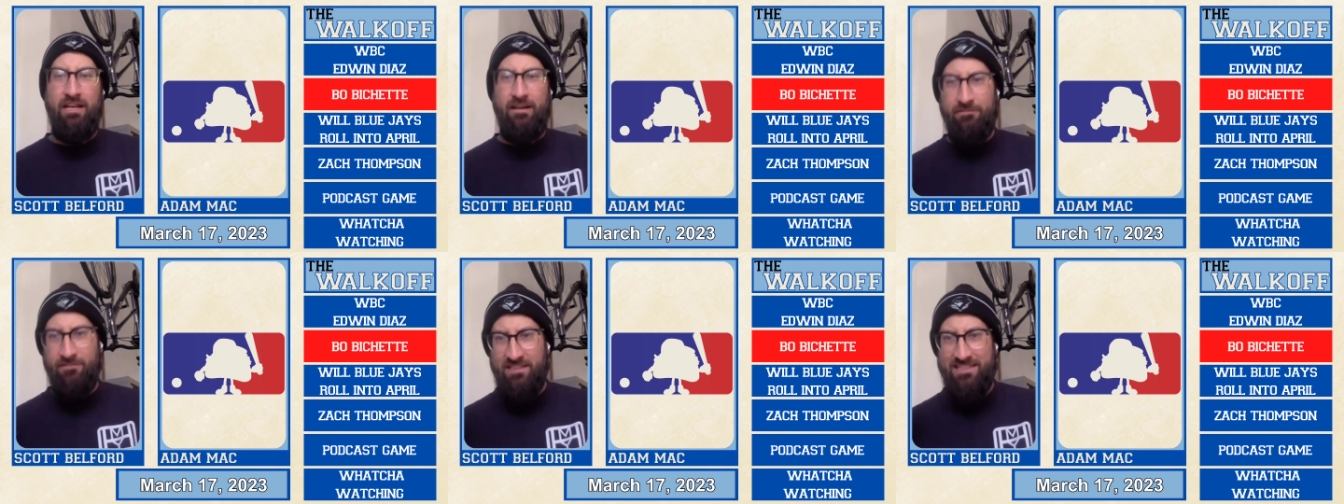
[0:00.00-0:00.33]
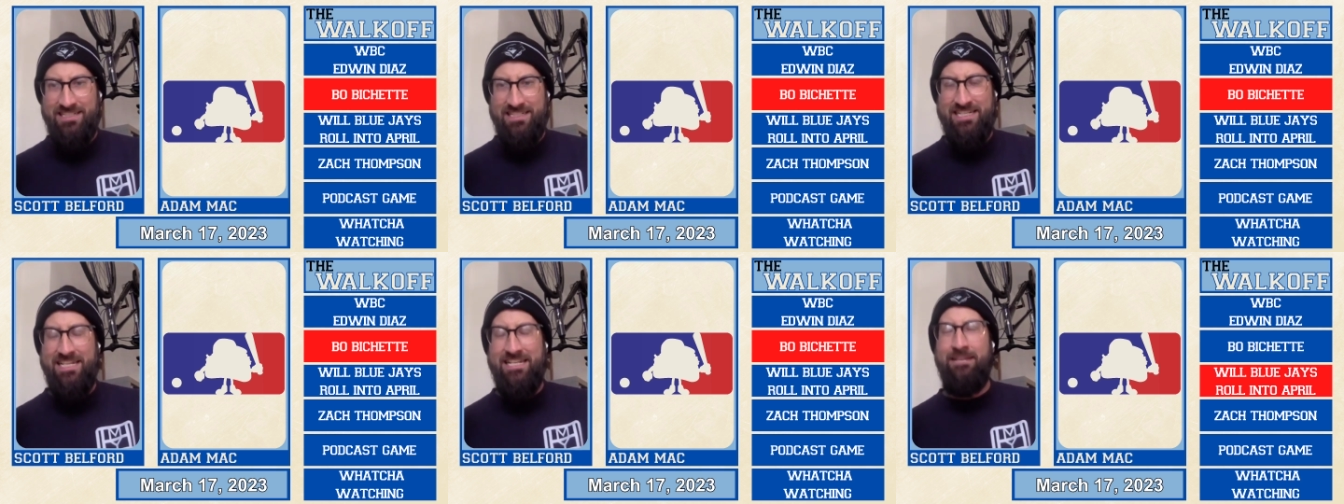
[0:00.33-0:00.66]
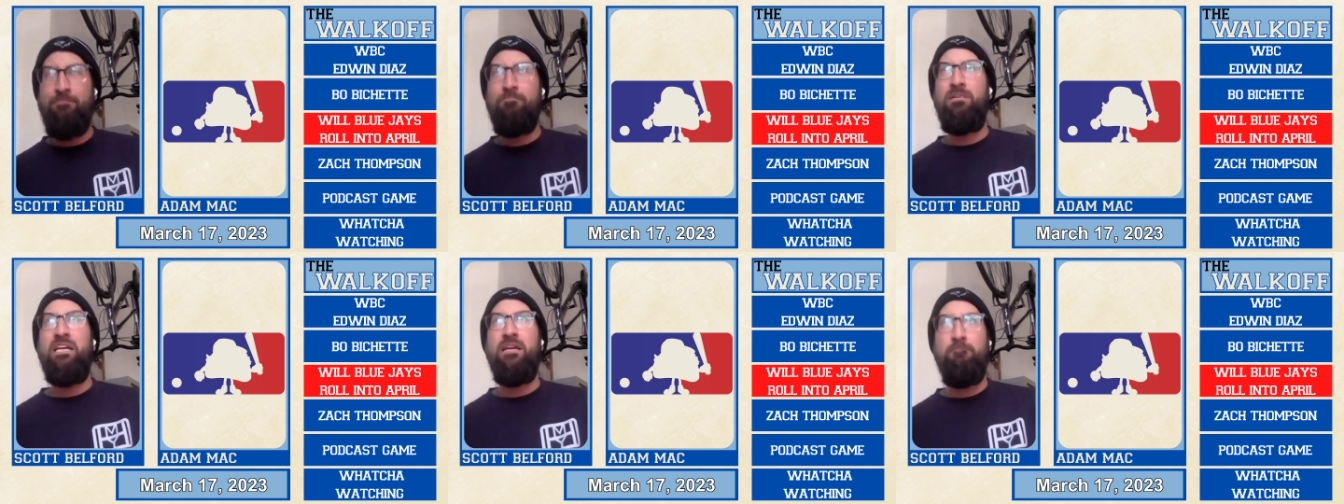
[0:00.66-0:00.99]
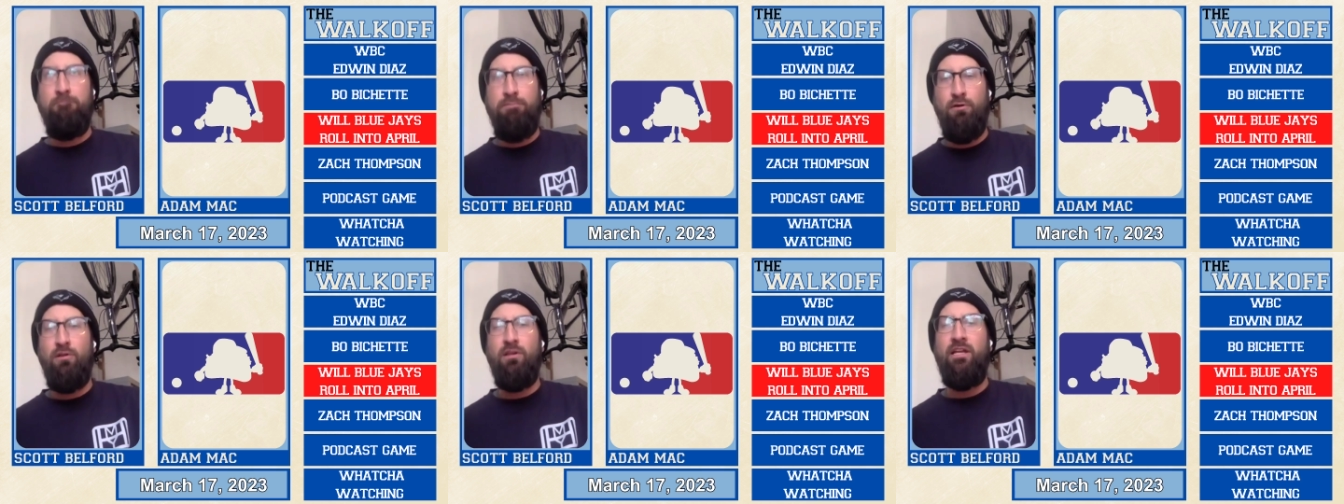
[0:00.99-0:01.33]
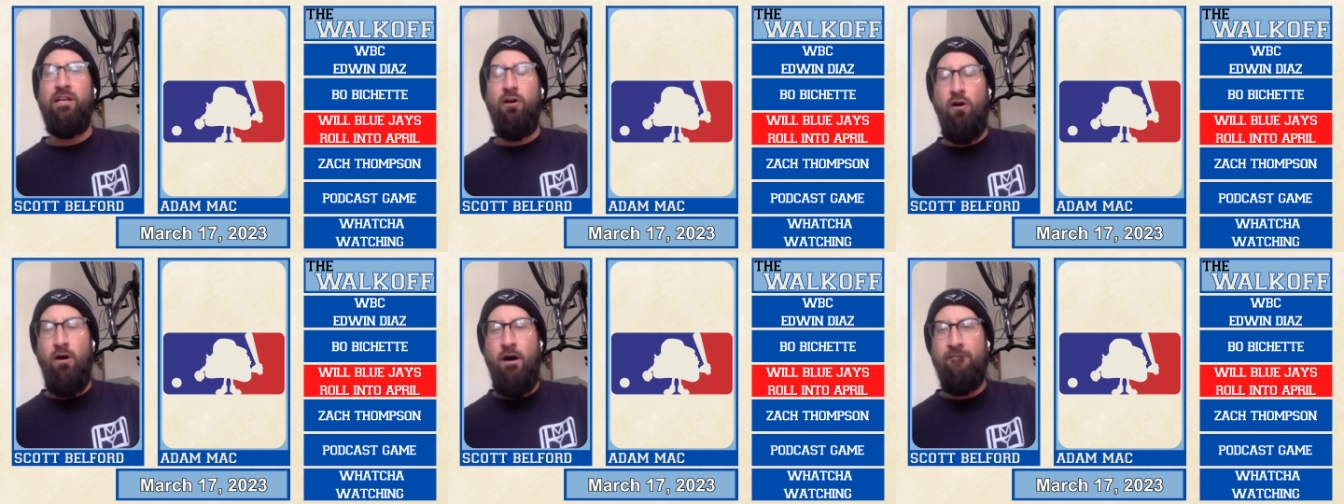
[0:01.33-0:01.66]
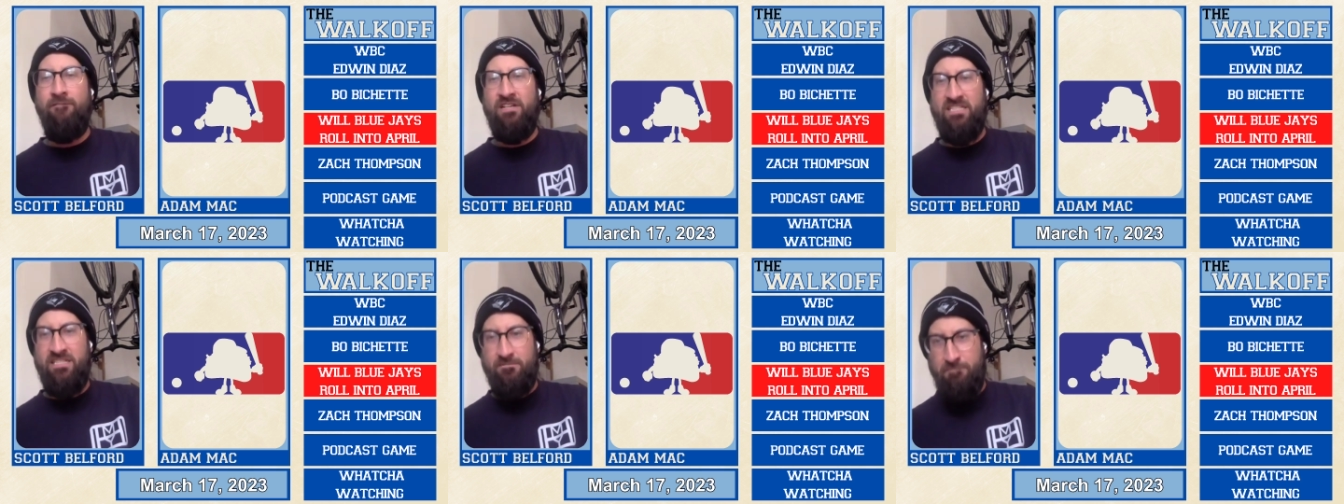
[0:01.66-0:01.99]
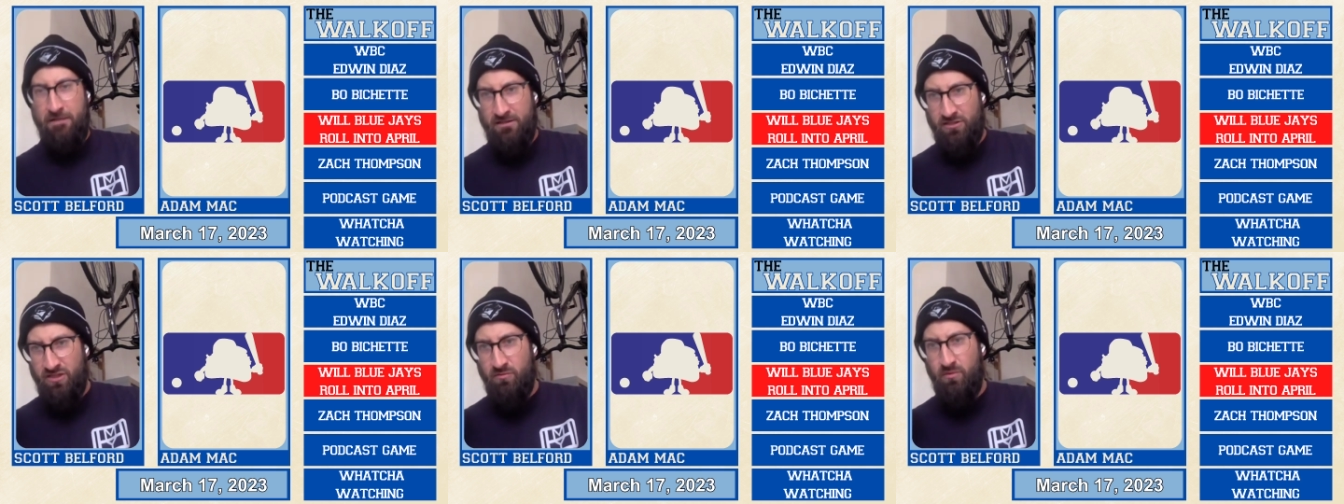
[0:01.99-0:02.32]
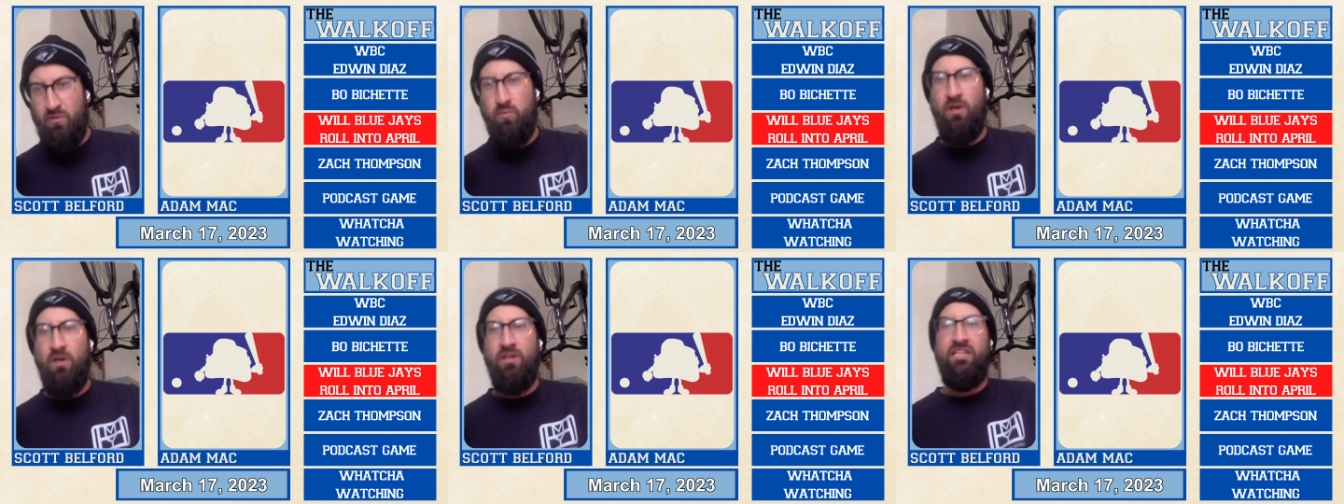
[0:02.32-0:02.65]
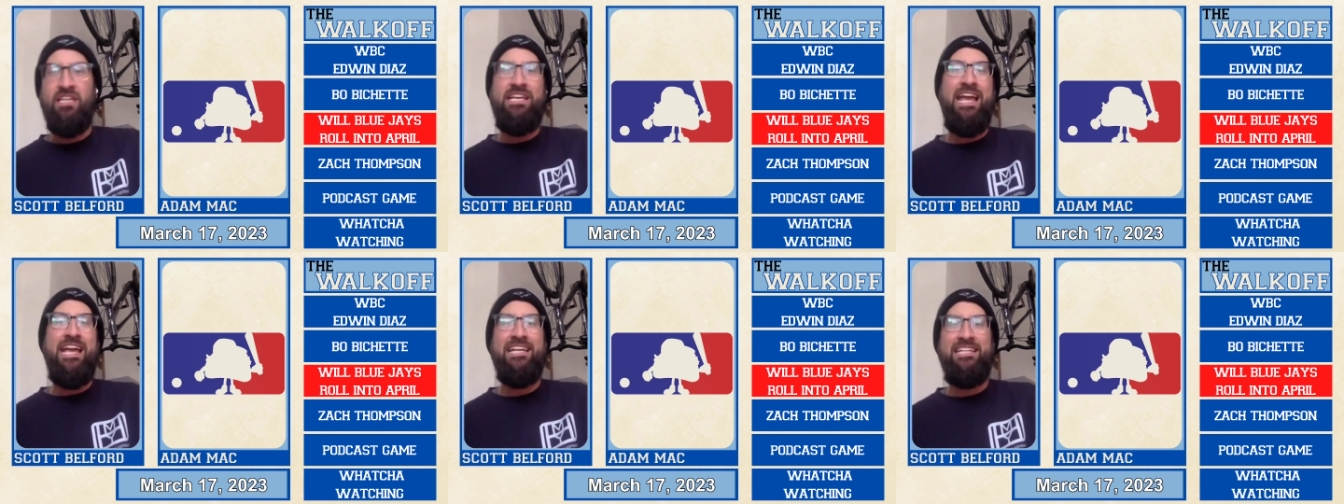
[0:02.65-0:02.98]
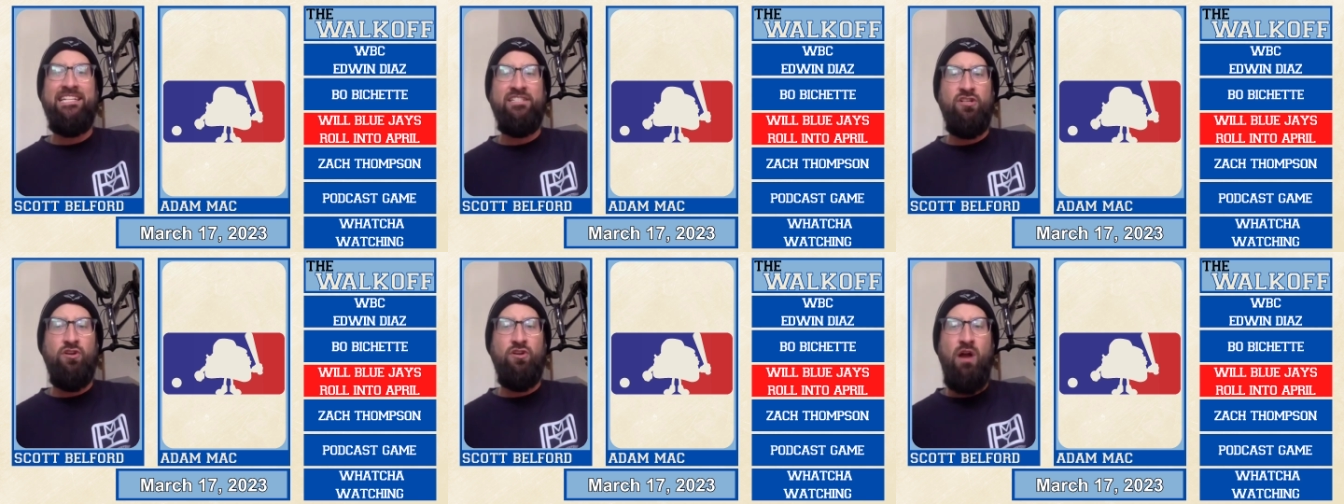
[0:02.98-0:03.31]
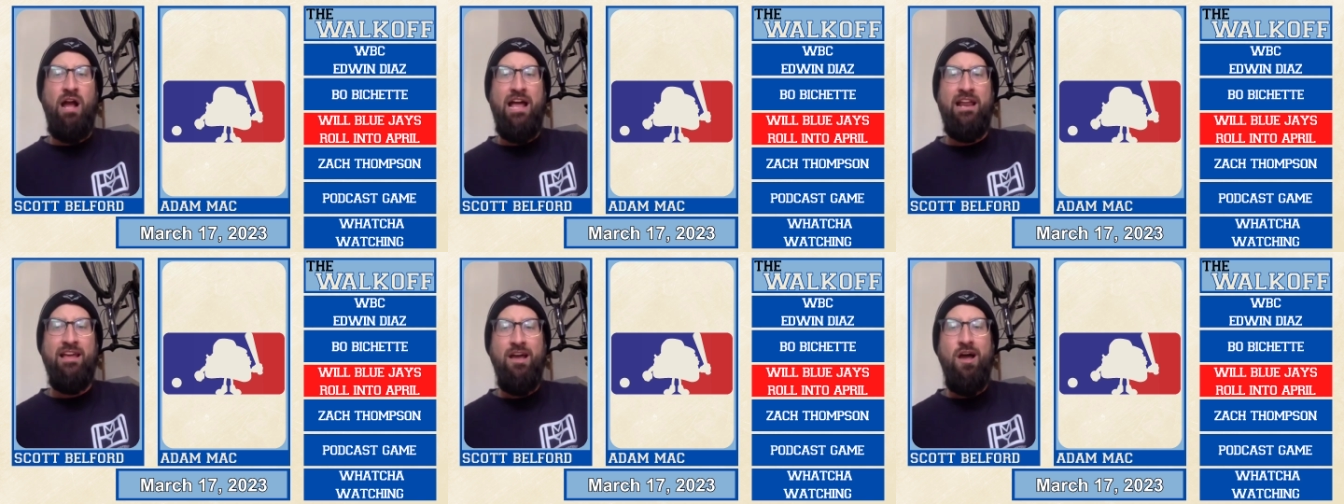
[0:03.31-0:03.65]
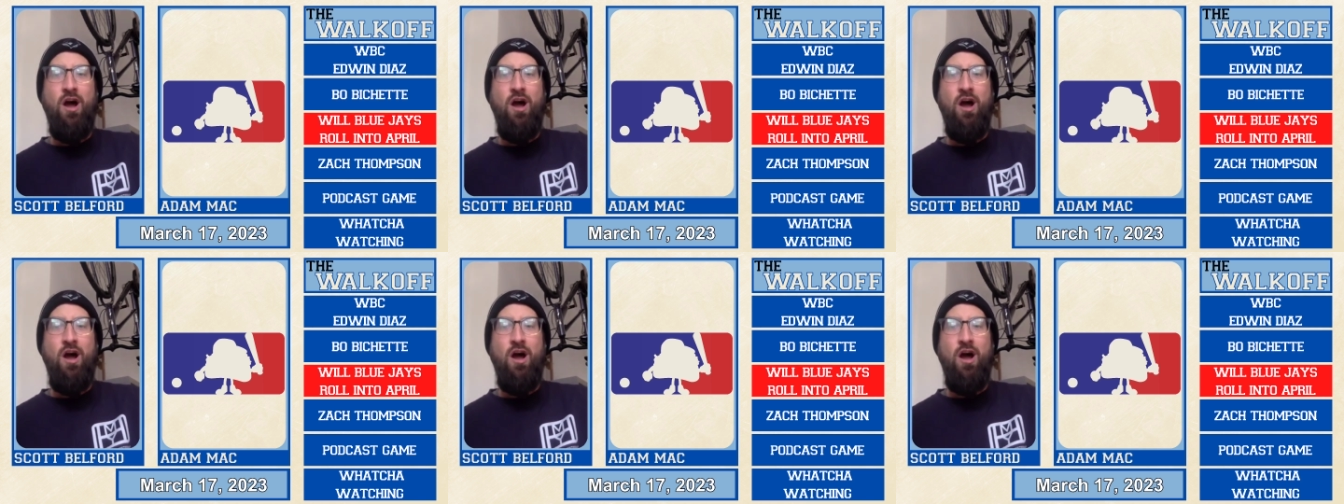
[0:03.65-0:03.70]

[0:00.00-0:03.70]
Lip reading: If this team can pull it off, especially with where the Yankees are at,